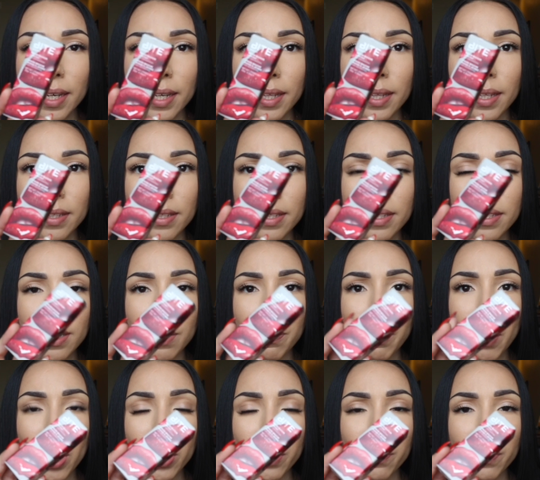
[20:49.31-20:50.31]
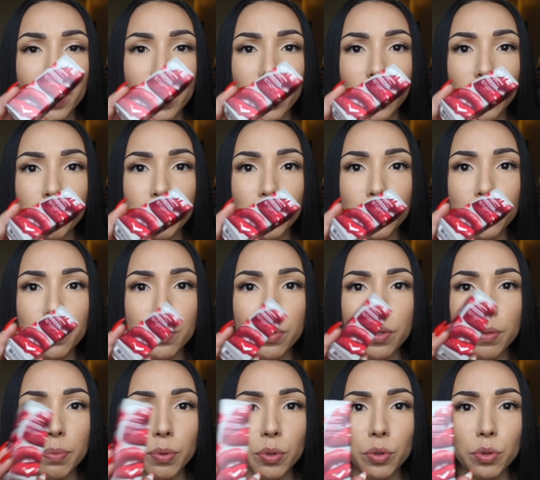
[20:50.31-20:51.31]
This is a part of their
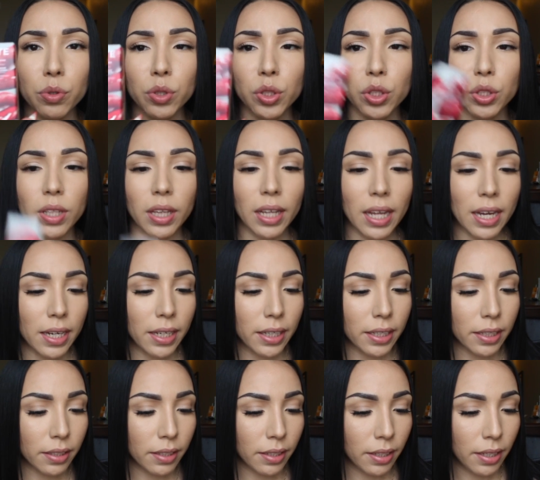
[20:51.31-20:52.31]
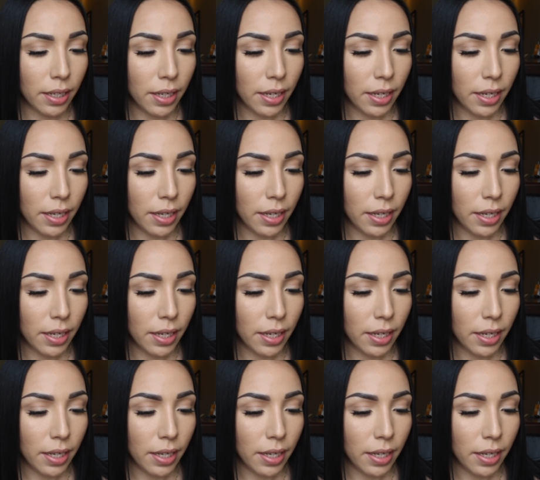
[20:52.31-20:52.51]
Amuse Bouche line.